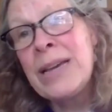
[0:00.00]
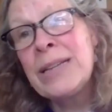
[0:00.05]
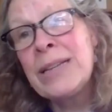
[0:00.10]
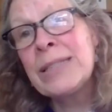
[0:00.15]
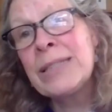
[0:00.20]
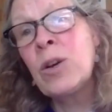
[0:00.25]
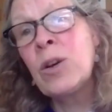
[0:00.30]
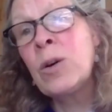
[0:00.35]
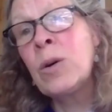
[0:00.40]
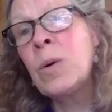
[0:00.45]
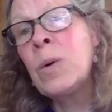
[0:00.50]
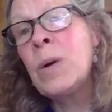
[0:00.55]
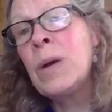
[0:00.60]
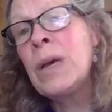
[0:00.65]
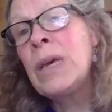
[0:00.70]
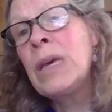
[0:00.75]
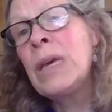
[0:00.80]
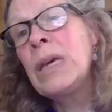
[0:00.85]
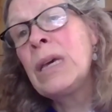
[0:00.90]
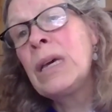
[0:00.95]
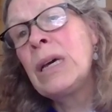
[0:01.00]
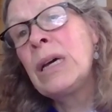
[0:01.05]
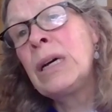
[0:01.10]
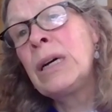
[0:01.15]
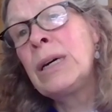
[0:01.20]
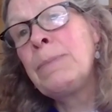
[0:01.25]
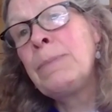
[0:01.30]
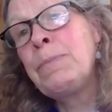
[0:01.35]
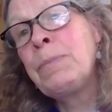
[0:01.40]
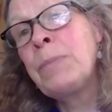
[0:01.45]
So
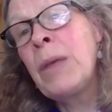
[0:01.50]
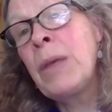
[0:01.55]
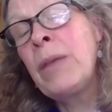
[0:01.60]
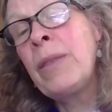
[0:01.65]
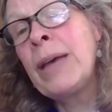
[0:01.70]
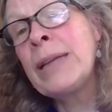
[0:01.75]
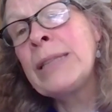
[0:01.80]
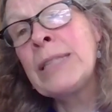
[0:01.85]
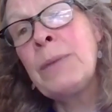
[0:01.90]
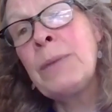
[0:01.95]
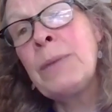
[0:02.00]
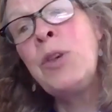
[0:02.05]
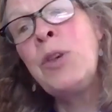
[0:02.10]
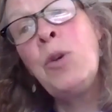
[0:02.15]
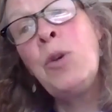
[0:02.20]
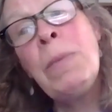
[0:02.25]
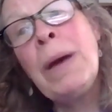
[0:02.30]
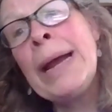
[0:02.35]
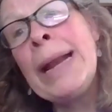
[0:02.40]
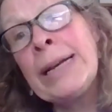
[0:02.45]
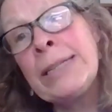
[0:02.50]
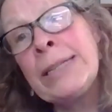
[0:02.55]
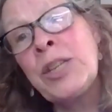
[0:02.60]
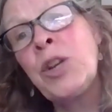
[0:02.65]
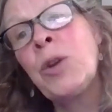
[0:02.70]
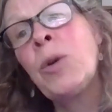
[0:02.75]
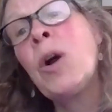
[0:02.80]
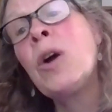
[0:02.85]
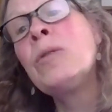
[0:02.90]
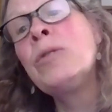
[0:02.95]
that's something you might
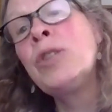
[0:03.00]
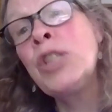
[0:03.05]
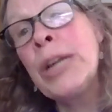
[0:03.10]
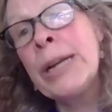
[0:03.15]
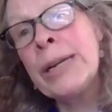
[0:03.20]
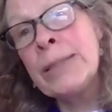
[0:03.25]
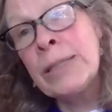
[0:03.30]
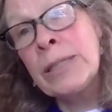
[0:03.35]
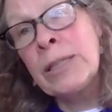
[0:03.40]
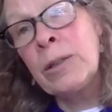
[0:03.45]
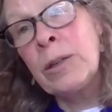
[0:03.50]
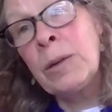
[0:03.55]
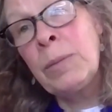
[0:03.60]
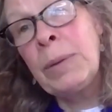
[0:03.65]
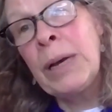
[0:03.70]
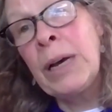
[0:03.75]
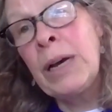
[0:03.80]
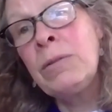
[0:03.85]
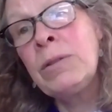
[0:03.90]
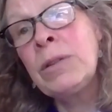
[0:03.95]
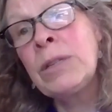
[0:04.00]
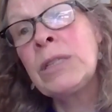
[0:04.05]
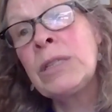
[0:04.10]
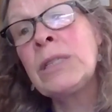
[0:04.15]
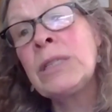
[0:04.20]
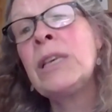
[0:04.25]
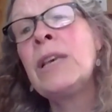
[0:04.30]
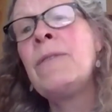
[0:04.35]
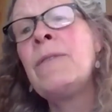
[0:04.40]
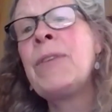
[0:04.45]
ask your own chancellor about to
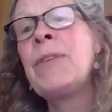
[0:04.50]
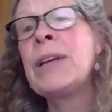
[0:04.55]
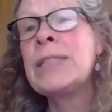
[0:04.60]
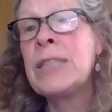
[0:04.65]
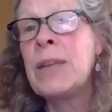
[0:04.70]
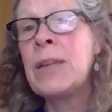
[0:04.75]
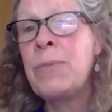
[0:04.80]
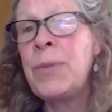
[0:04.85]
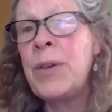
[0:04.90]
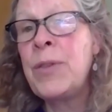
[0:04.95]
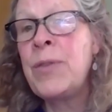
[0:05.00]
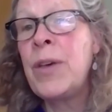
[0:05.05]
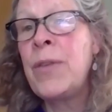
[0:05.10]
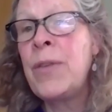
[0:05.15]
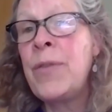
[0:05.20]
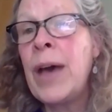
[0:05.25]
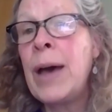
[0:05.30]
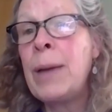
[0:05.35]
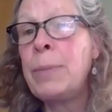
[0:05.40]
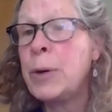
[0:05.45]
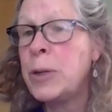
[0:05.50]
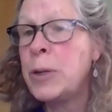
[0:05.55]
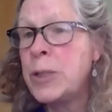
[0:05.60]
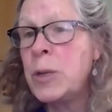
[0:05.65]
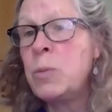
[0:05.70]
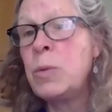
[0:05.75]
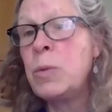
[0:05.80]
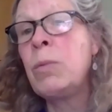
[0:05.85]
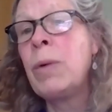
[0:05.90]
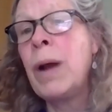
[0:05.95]
see if that's something that that
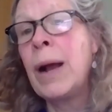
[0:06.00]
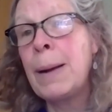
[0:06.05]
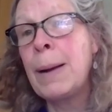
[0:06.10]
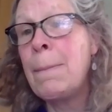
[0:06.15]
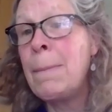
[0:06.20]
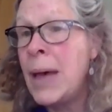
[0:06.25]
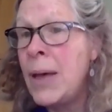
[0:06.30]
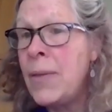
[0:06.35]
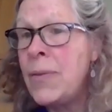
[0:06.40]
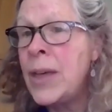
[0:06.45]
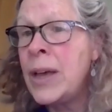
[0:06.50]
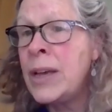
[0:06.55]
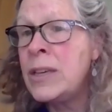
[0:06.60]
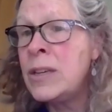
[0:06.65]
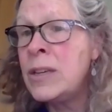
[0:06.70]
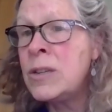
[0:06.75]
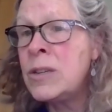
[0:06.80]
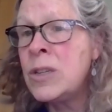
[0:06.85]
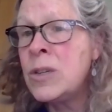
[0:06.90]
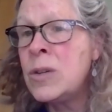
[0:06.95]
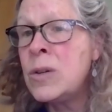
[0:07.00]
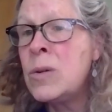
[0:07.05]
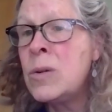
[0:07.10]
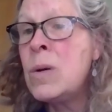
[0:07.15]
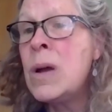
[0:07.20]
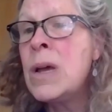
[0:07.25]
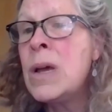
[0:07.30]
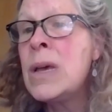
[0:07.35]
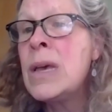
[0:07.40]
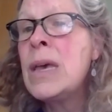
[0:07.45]
person would recommend that you do.